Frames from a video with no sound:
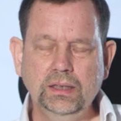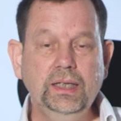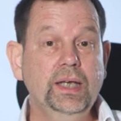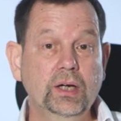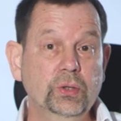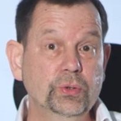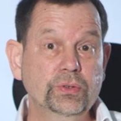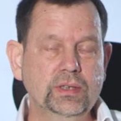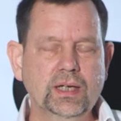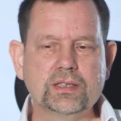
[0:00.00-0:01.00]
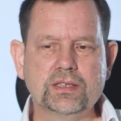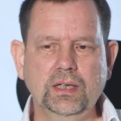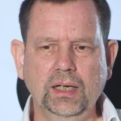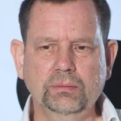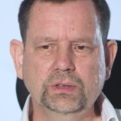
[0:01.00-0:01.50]
Leo, the next
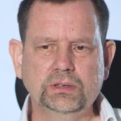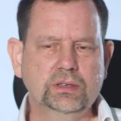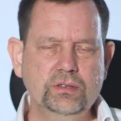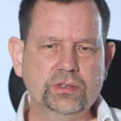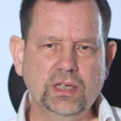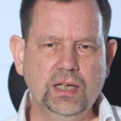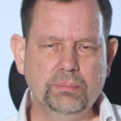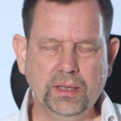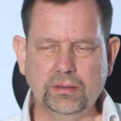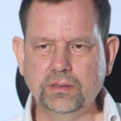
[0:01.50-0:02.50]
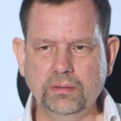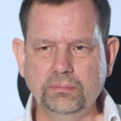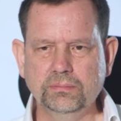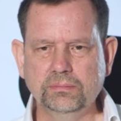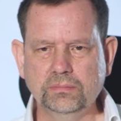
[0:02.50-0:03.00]
sign, what can you say about
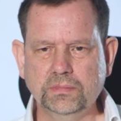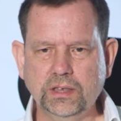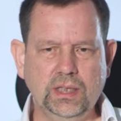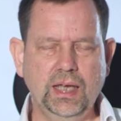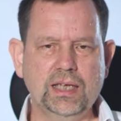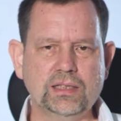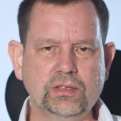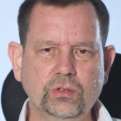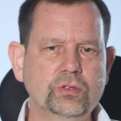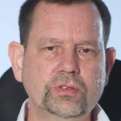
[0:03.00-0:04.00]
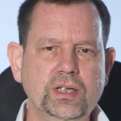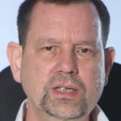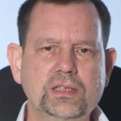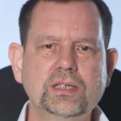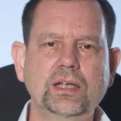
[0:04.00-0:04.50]
him that he hasn't
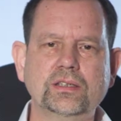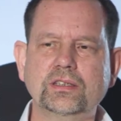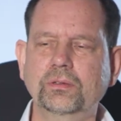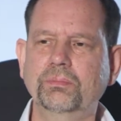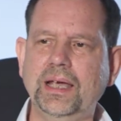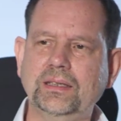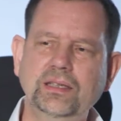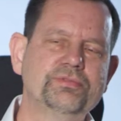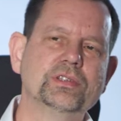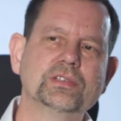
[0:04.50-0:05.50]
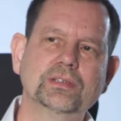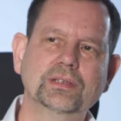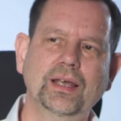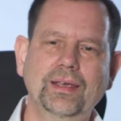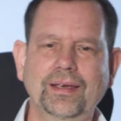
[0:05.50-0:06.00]
already said so
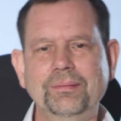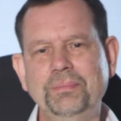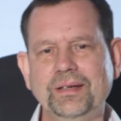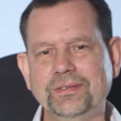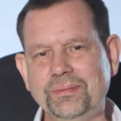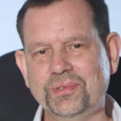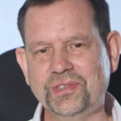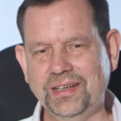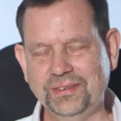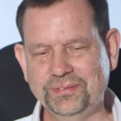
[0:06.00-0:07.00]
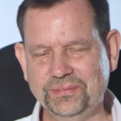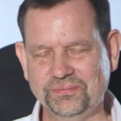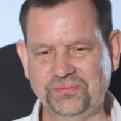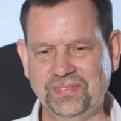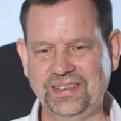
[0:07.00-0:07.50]
magnificently about himself?
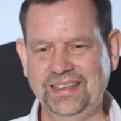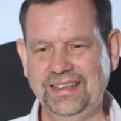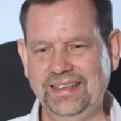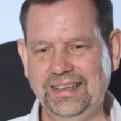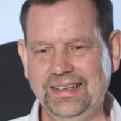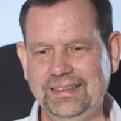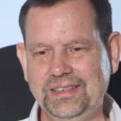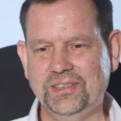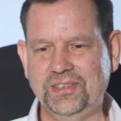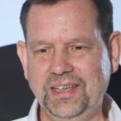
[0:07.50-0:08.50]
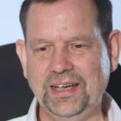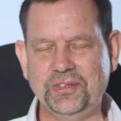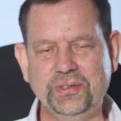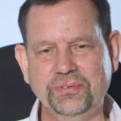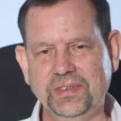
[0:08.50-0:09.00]
This is the
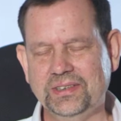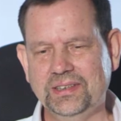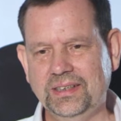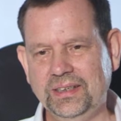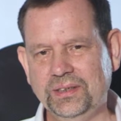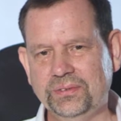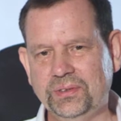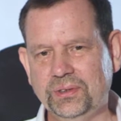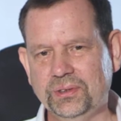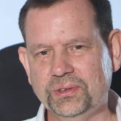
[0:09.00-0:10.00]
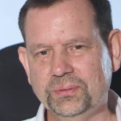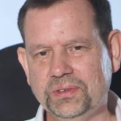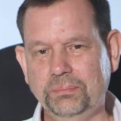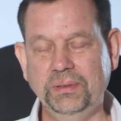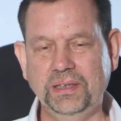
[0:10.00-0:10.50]
extroverted Leo, of course,
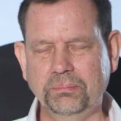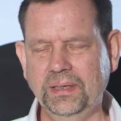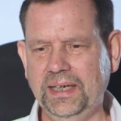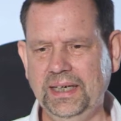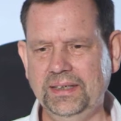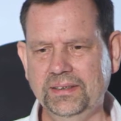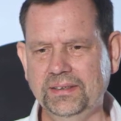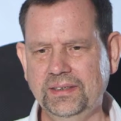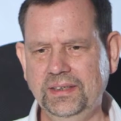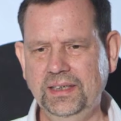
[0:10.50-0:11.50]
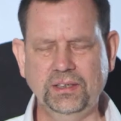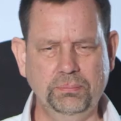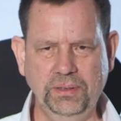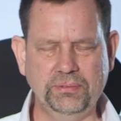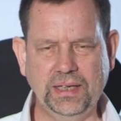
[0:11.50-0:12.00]
with the big mane and the need
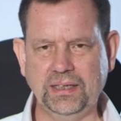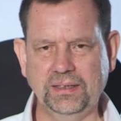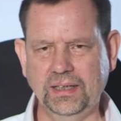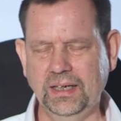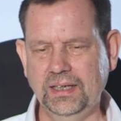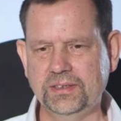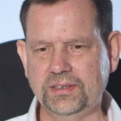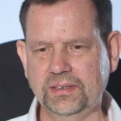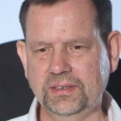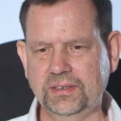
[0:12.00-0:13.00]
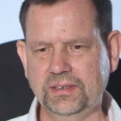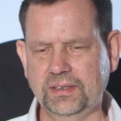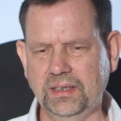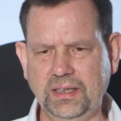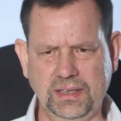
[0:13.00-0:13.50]
to be recognized
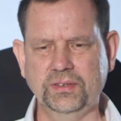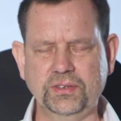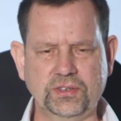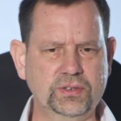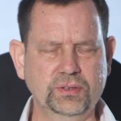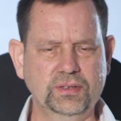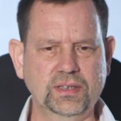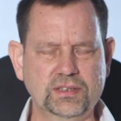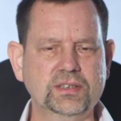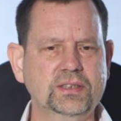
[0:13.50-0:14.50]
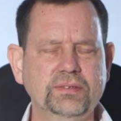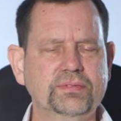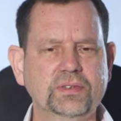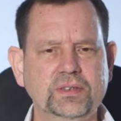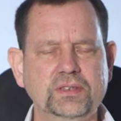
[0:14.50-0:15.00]
and understood as
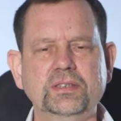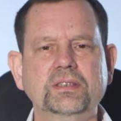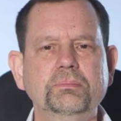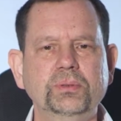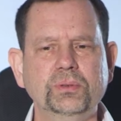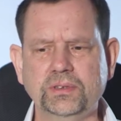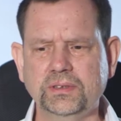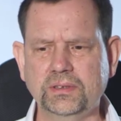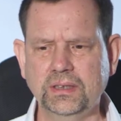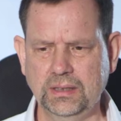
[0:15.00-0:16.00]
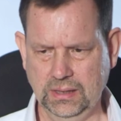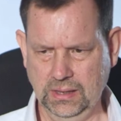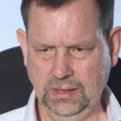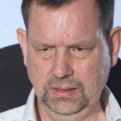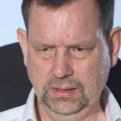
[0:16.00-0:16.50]
significant and important.
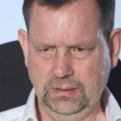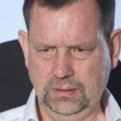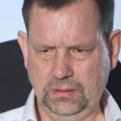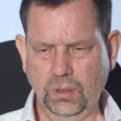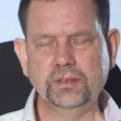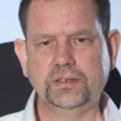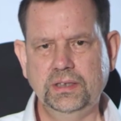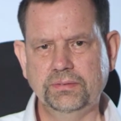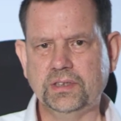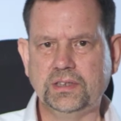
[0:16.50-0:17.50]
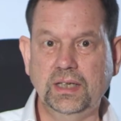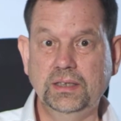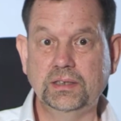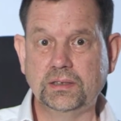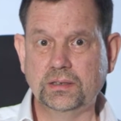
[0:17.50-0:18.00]
The quality of the
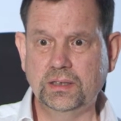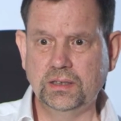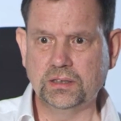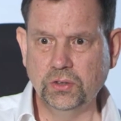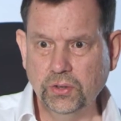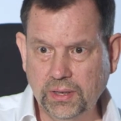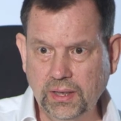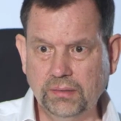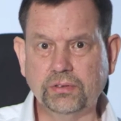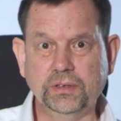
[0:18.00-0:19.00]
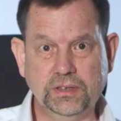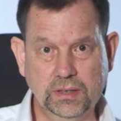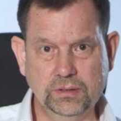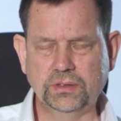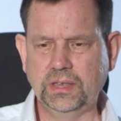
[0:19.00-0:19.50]
sign is that he is looking for his
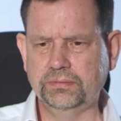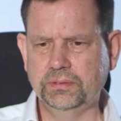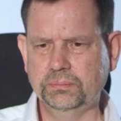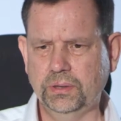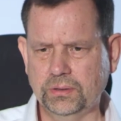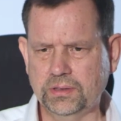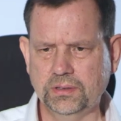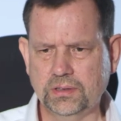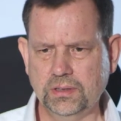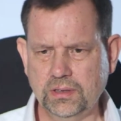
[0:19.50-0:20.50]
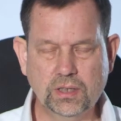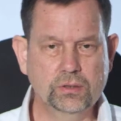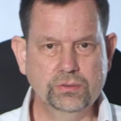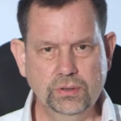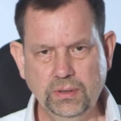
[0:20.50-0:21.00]
own self-importance and his
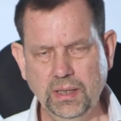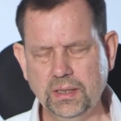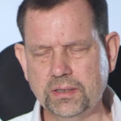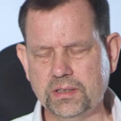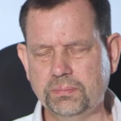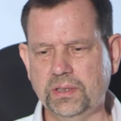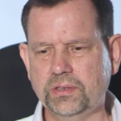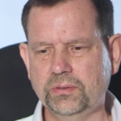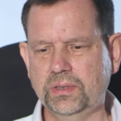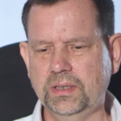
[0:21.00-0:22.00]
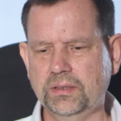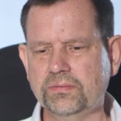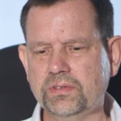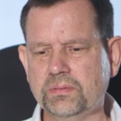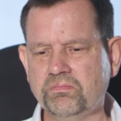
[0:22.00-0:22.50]
own unique and special
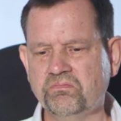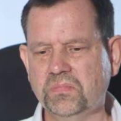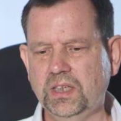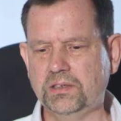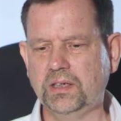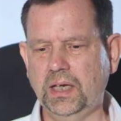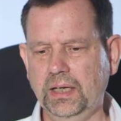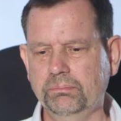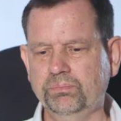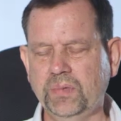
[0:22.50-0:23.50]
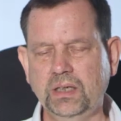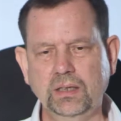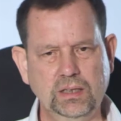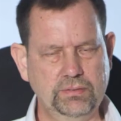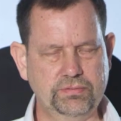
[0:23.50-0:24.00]
gifts. This can
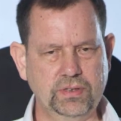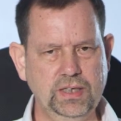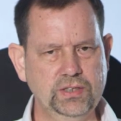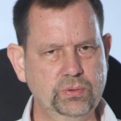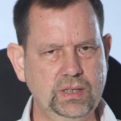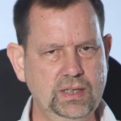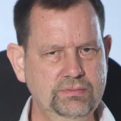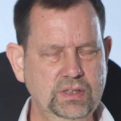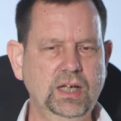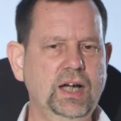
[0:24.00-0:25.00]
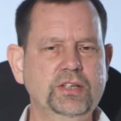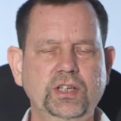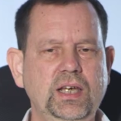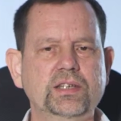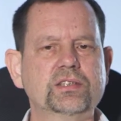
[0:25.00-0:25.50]
give rise to a kind of
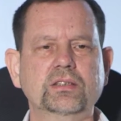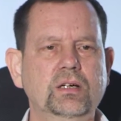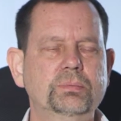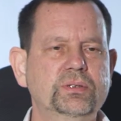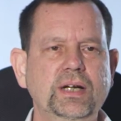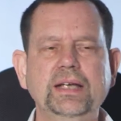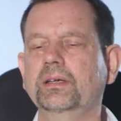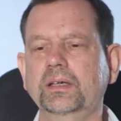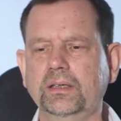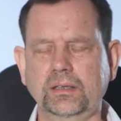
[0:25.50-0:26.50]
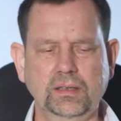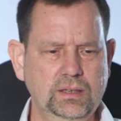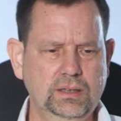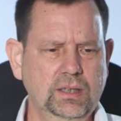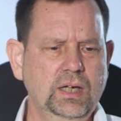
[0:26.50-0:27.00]
largesse and operatic
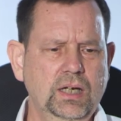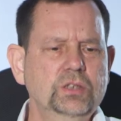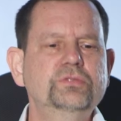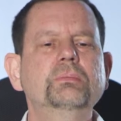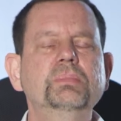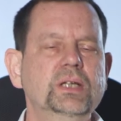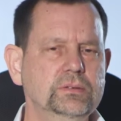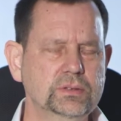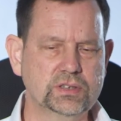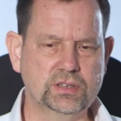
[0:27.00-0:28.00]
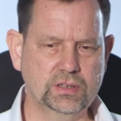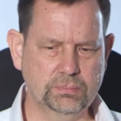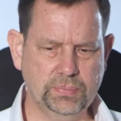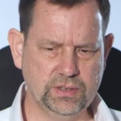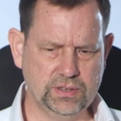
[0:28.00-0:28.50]
overblownness to
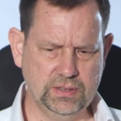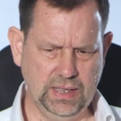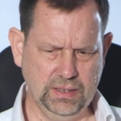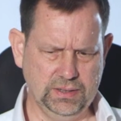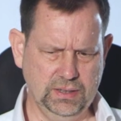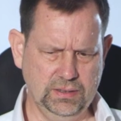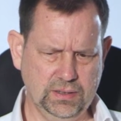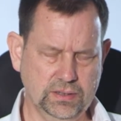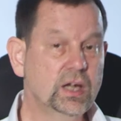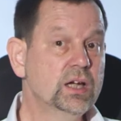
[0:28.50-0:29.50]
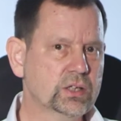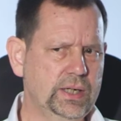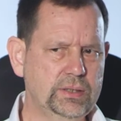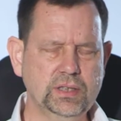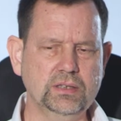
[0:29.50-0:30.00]
the personality that can
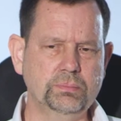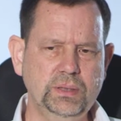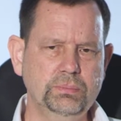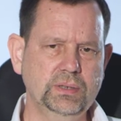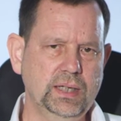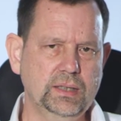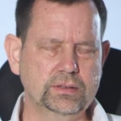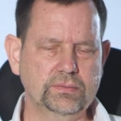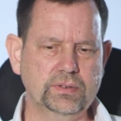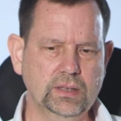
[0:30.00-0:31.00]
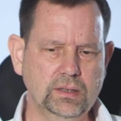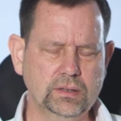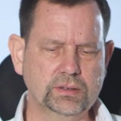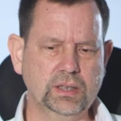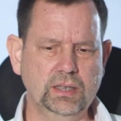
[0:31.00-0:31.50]
crowd other people out if they're not